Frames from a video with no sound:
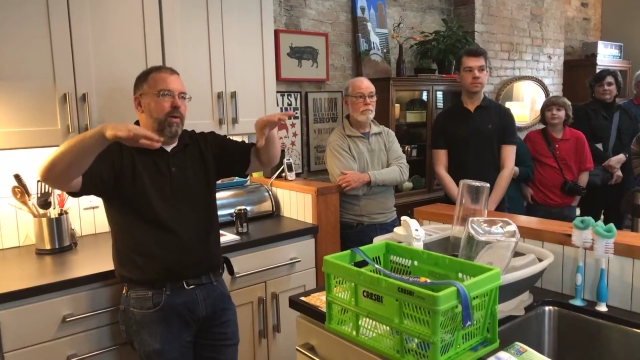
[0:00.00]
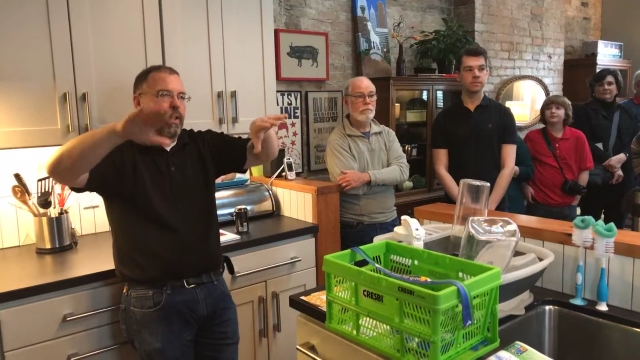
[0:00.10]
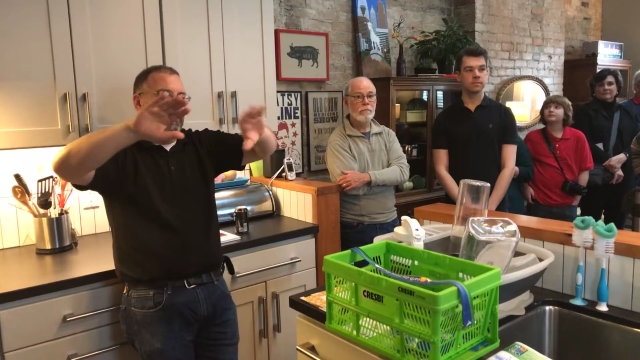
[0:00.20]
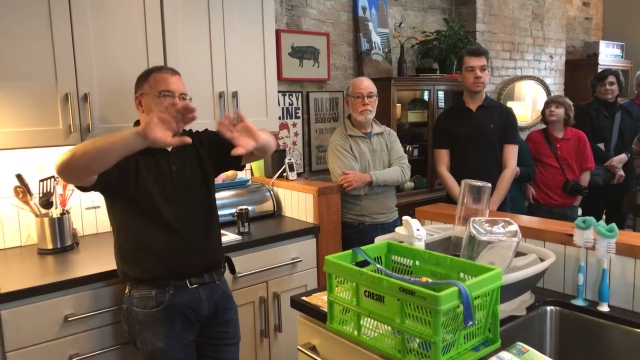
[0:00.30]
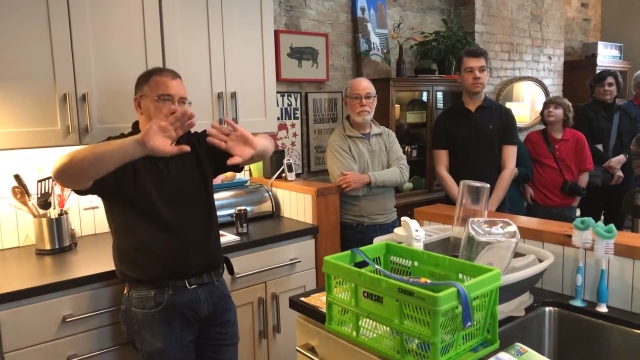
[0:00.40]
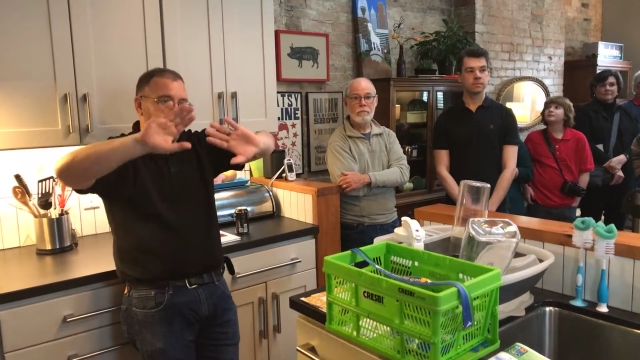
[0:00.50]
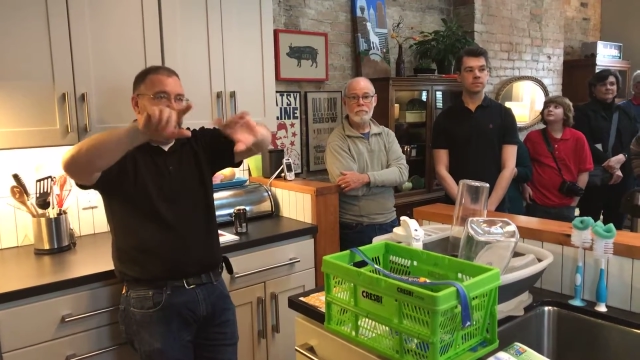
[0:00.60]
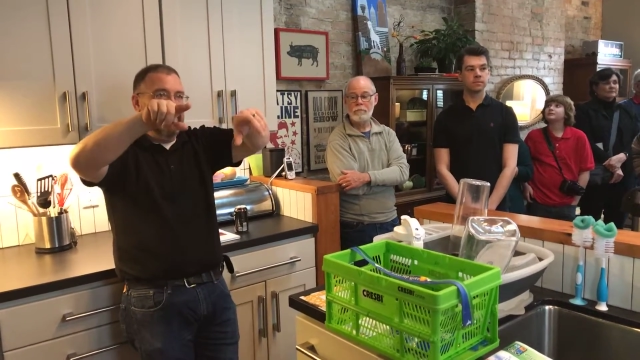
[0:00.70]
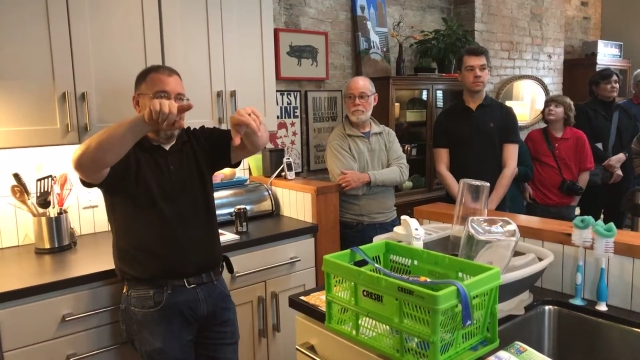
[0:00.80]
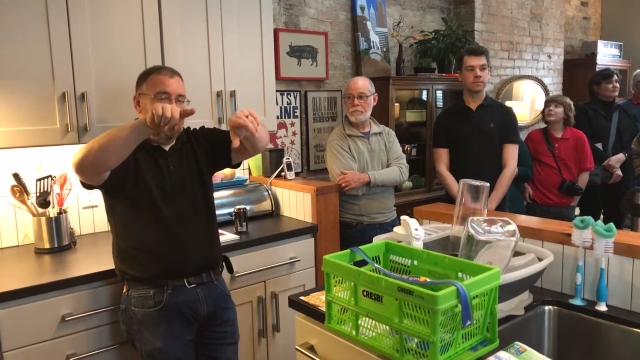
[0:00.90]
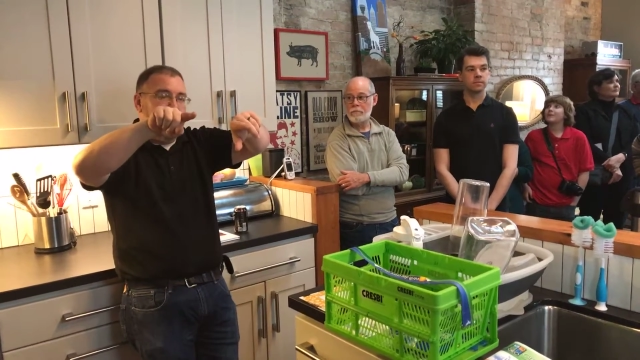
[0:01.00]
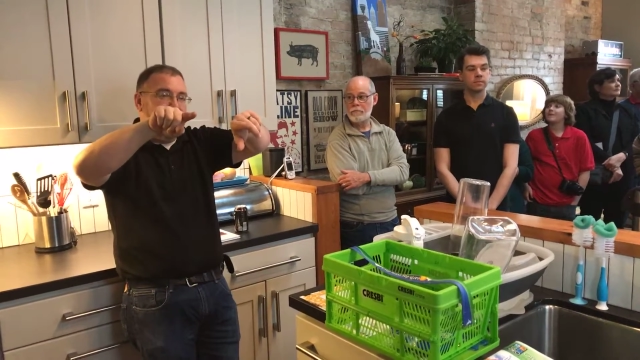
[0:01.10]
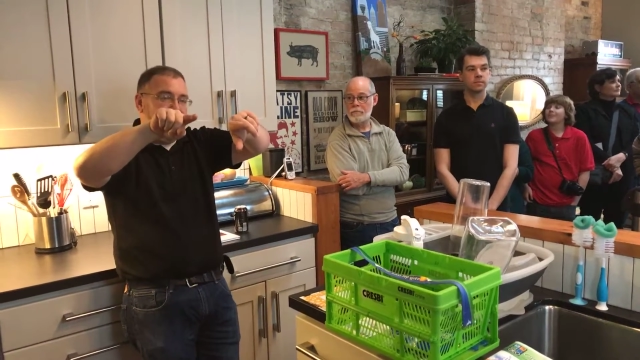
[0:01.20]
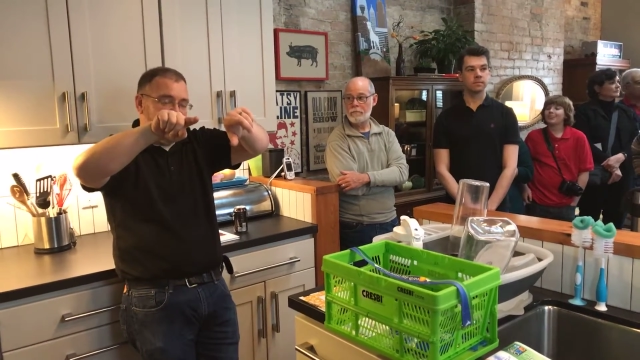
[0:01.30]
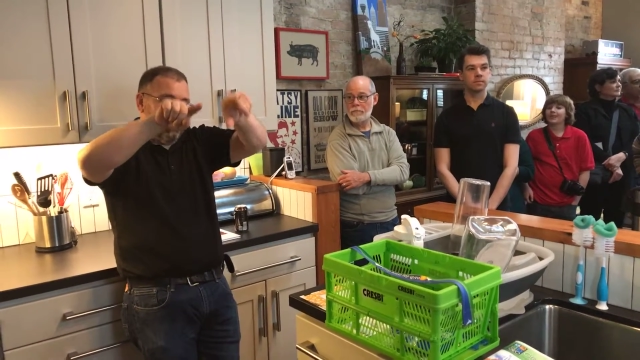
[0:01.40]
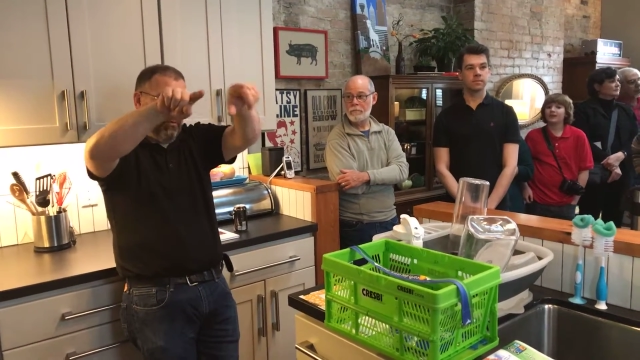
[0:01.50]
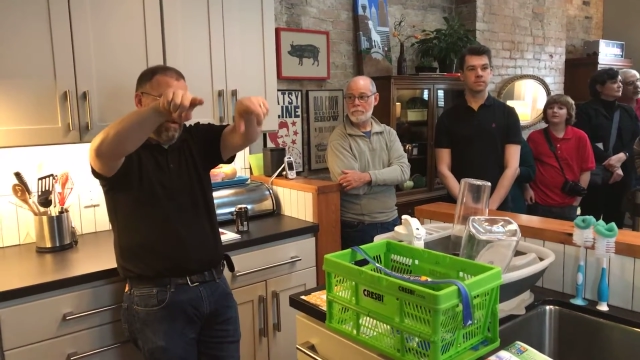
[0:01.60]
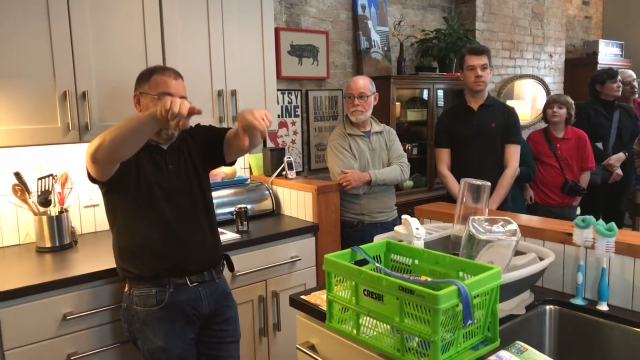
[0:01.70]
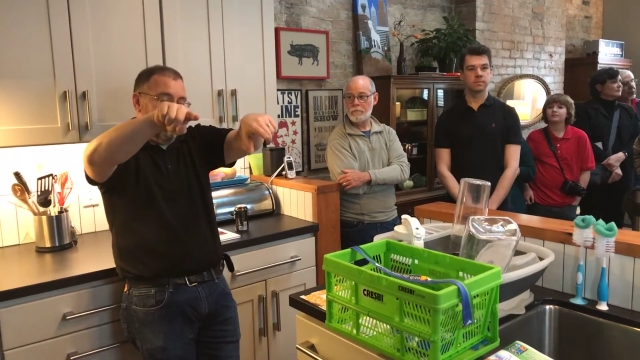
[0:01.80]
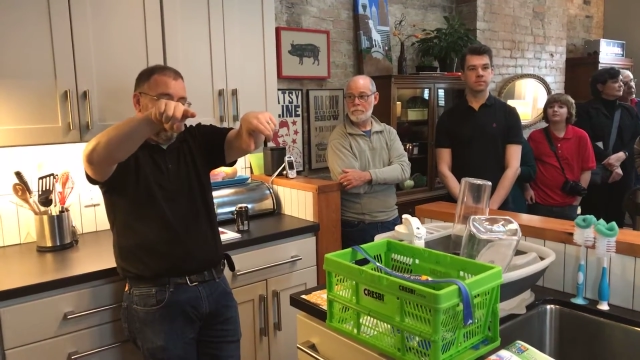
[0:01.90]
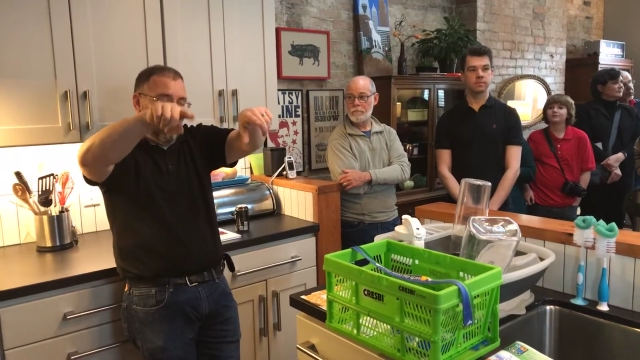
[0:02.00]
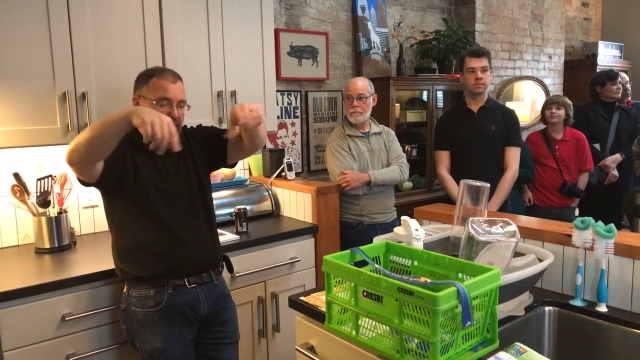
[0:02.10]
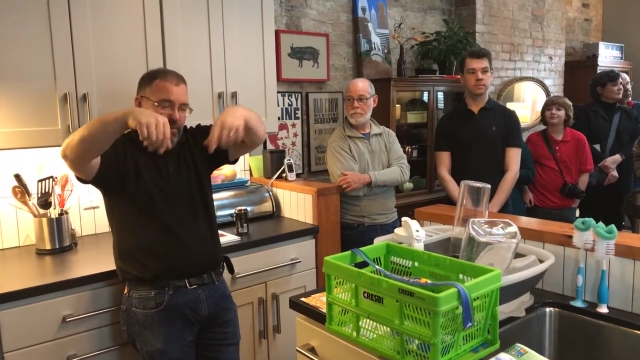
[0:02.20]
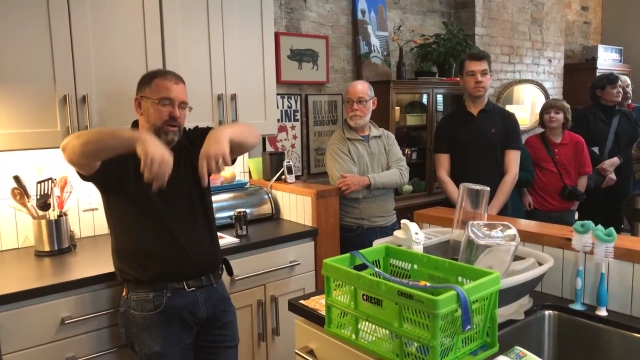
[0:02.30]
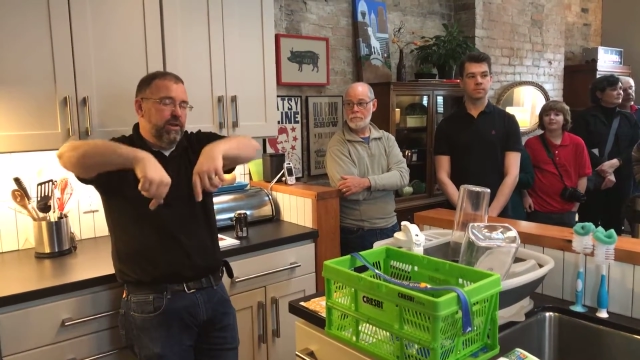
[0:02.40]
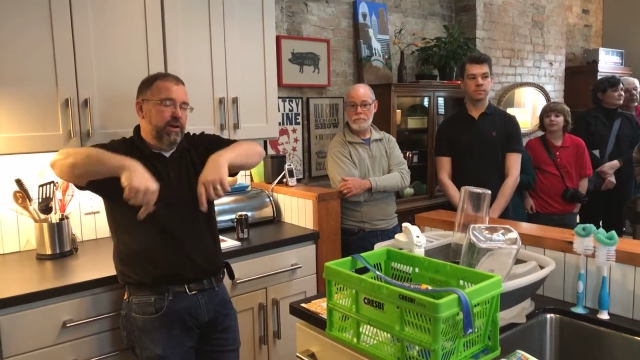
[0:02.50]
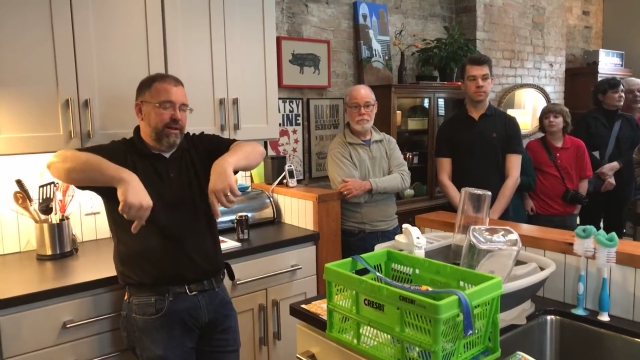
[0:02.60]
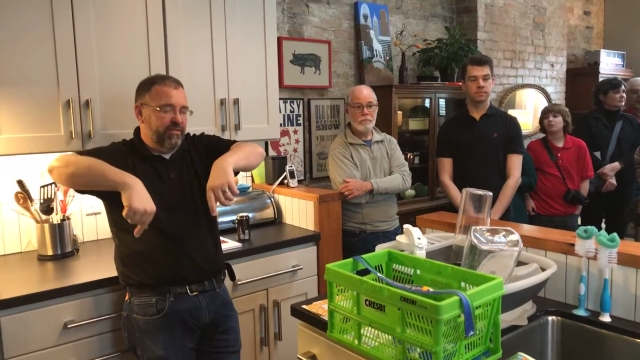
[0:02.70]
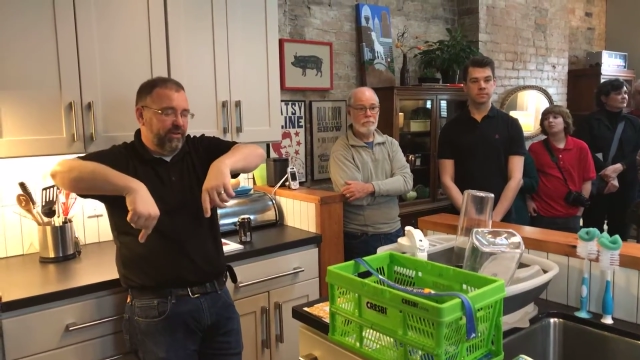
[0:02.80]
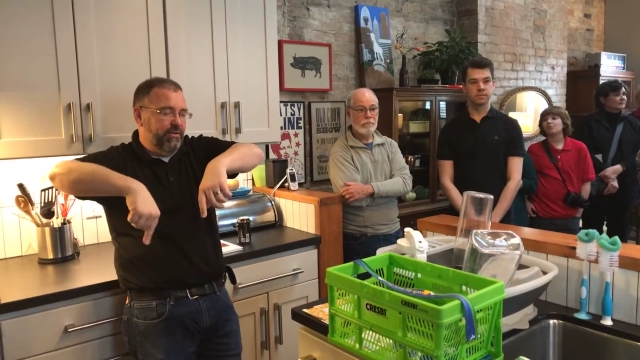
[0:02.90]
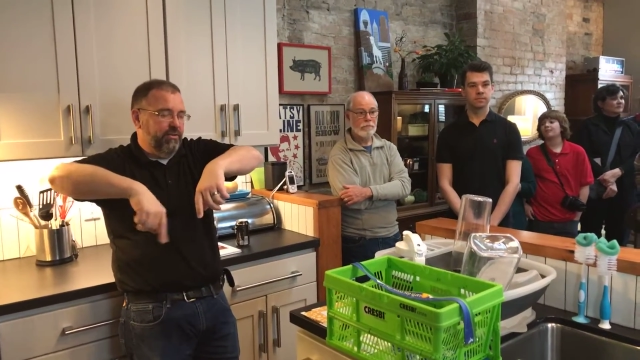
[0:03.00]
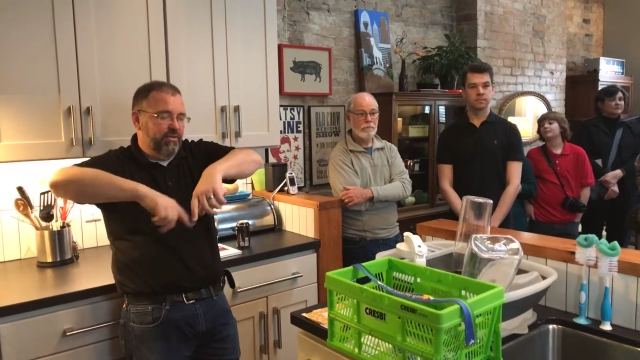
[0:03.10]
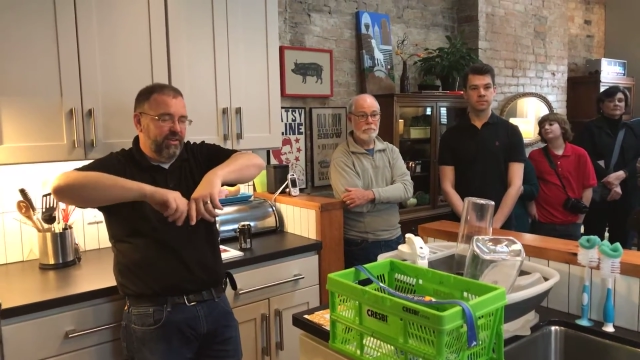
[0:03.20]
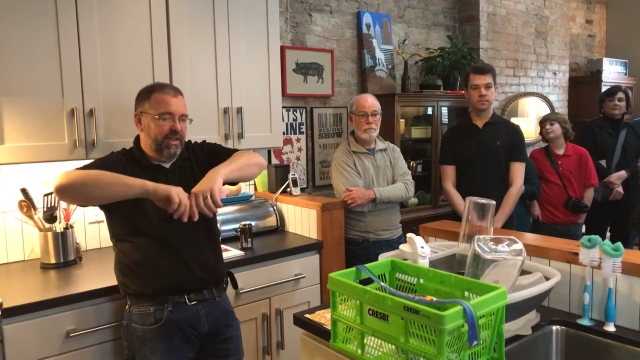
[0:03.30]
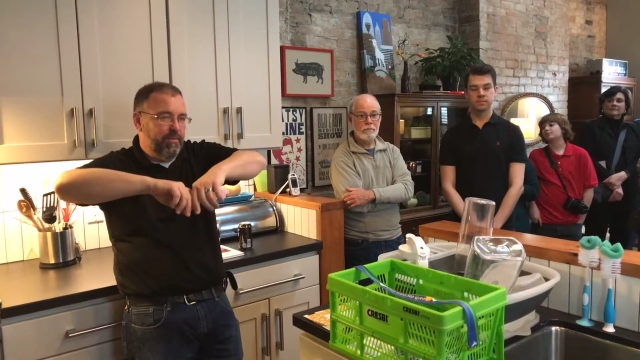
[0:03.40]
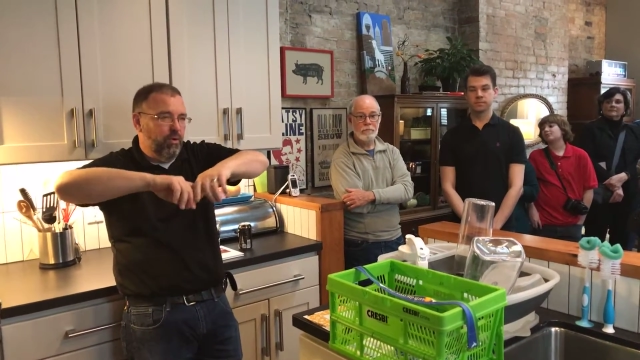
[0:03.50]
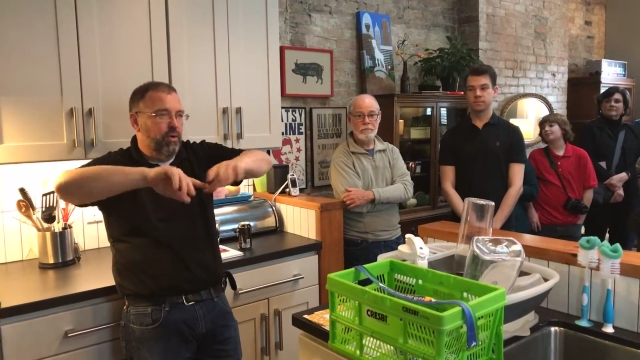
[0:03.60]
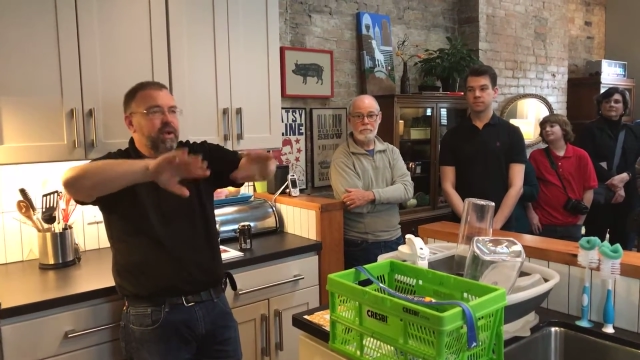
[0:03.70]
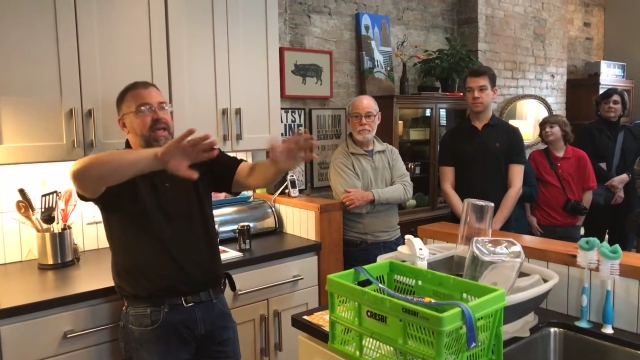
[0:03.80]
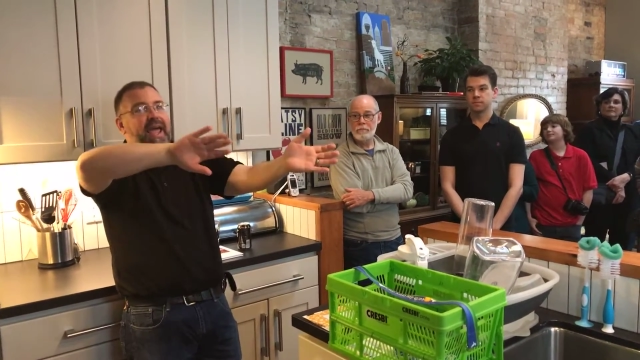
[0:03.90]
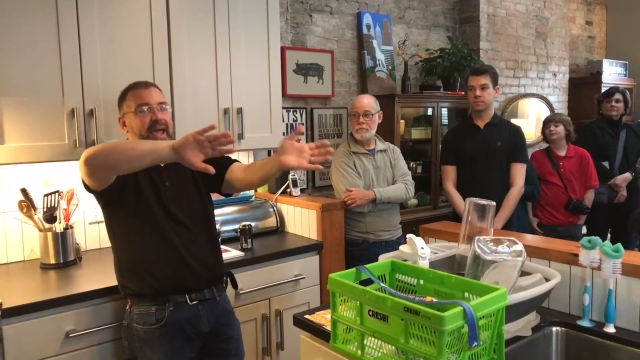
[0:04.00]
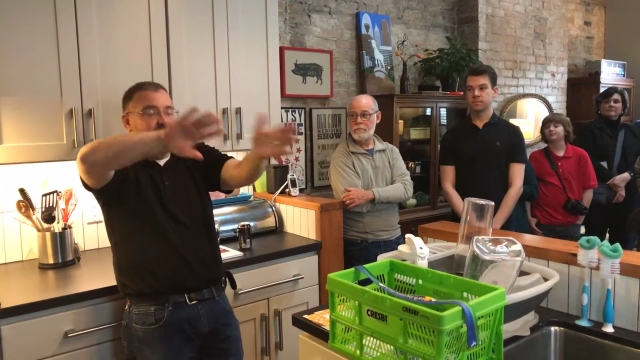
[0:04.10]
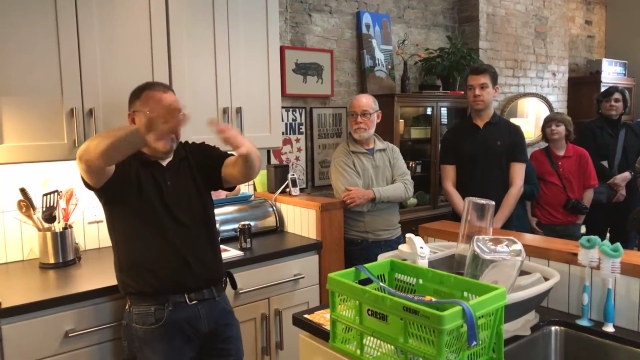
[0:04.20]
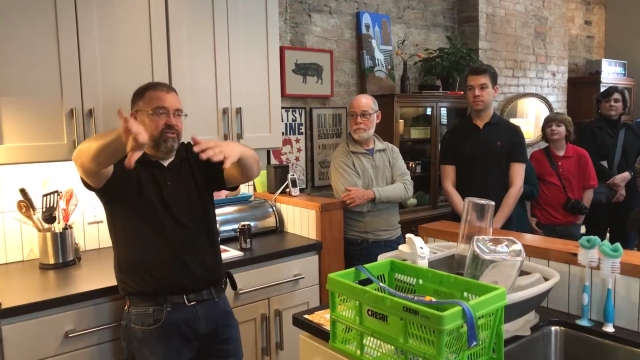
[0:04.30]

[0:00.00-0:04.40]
while normally they would be just 3 feet away, and when you go downstairs you'll see that more, and